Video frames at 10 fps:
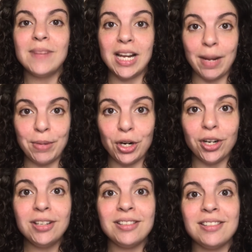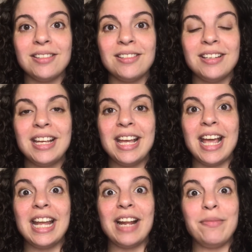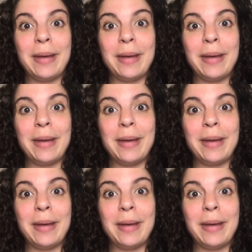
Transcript: and I'm a nurse and I've